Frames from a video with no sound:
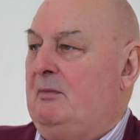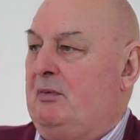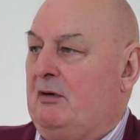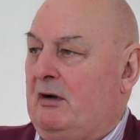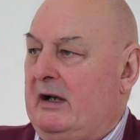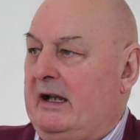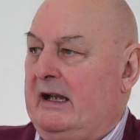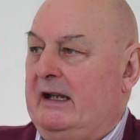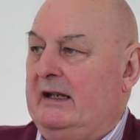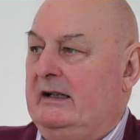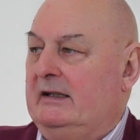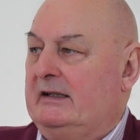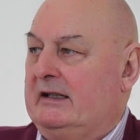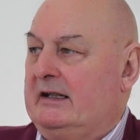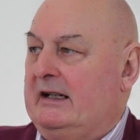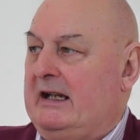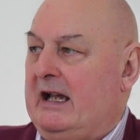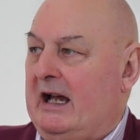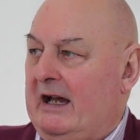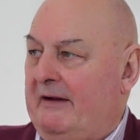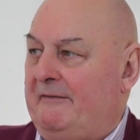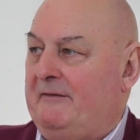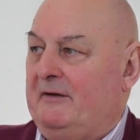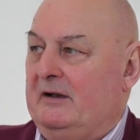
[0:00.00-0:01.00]
brings
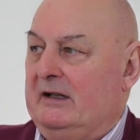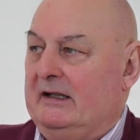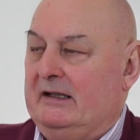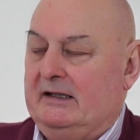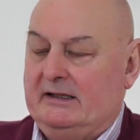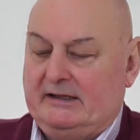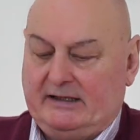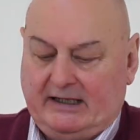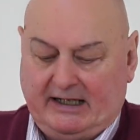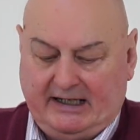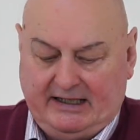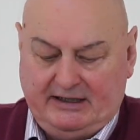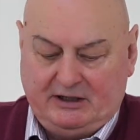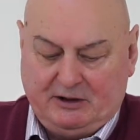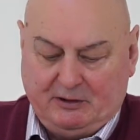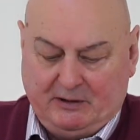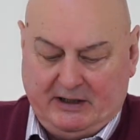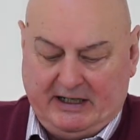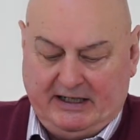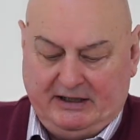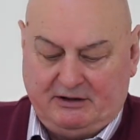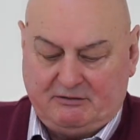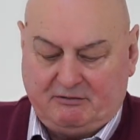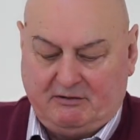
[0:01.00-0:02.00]
covenants into
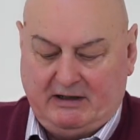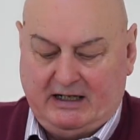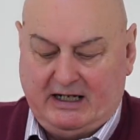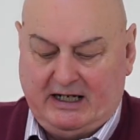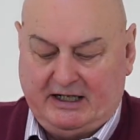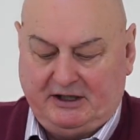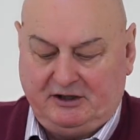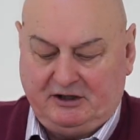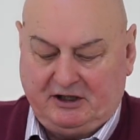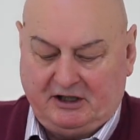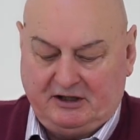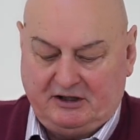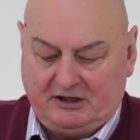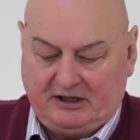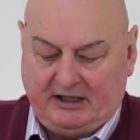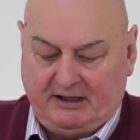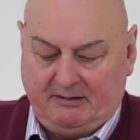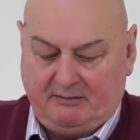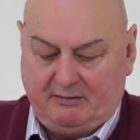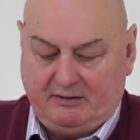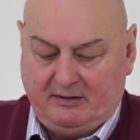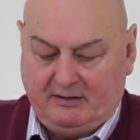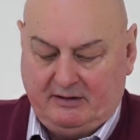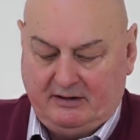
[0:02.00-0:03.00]
his
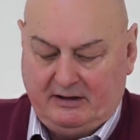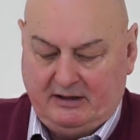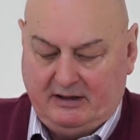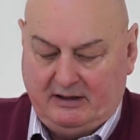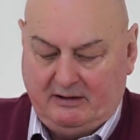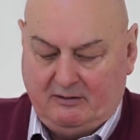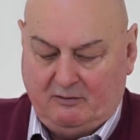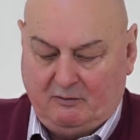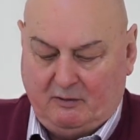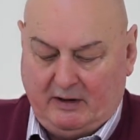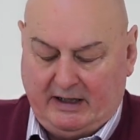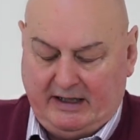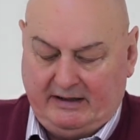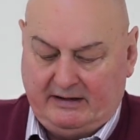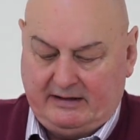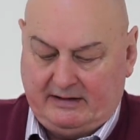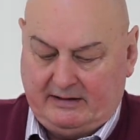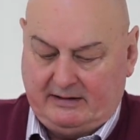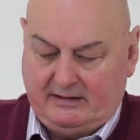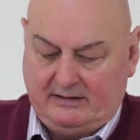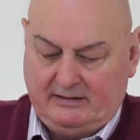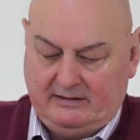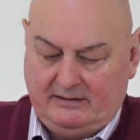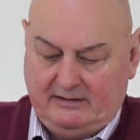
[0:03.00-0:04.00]
relationship
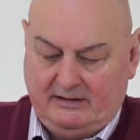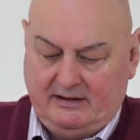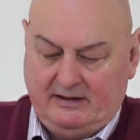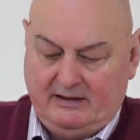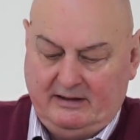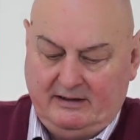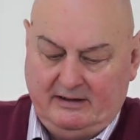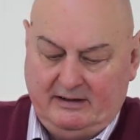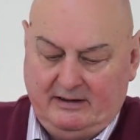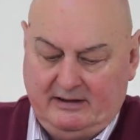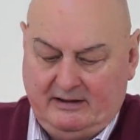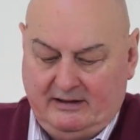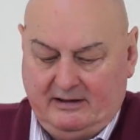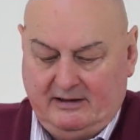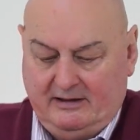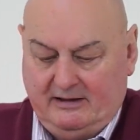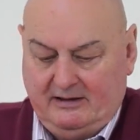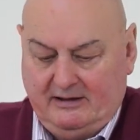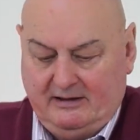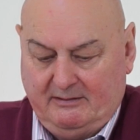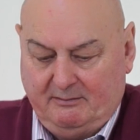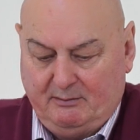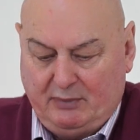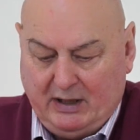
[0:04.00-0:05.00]
with
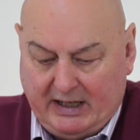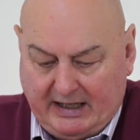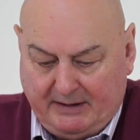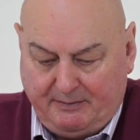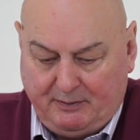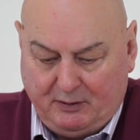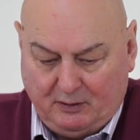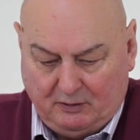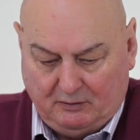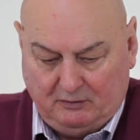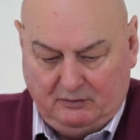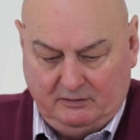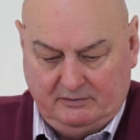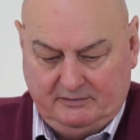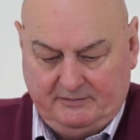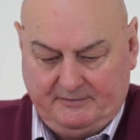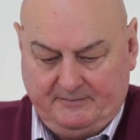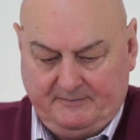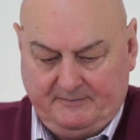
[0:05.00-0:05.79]
people.